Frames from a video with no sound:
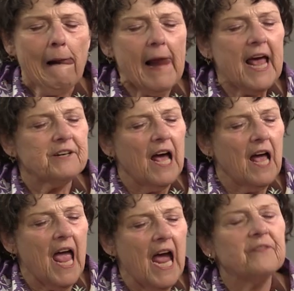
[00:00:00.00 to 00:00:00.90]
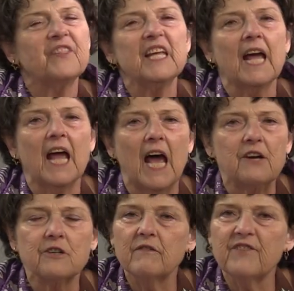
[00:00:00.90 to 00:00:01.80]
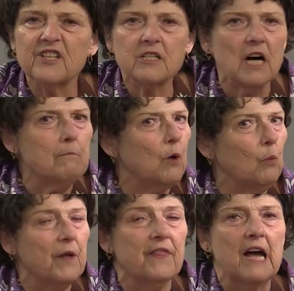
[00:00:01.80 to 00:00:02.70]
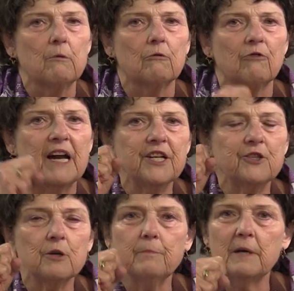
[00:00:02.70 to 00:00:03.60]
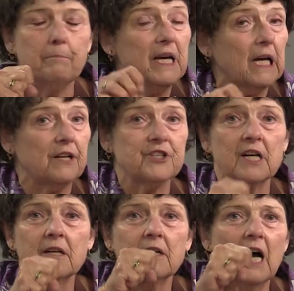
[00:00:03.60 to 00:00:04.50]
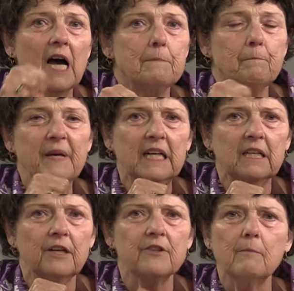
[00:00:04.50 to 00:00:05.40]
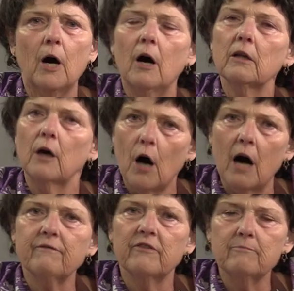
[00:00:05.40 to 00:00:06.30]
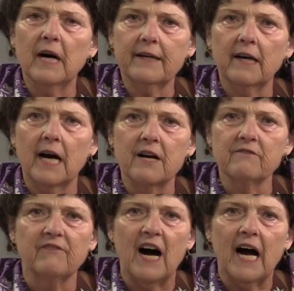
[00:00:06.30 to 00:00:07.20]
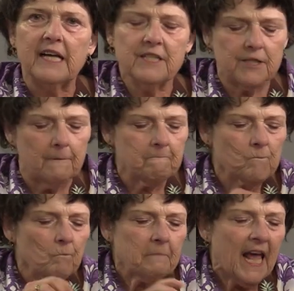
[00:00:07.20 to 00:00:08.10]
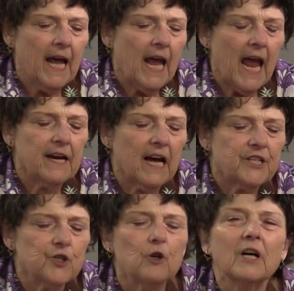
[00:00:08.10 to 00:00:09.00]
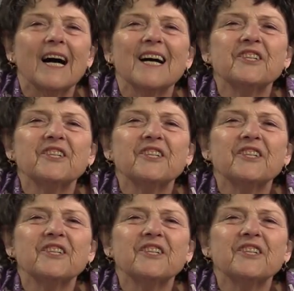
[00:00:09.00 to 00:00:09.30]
And at the end of the summer, when they were ready to be picked, I picked them all off of my garden vines, and I took a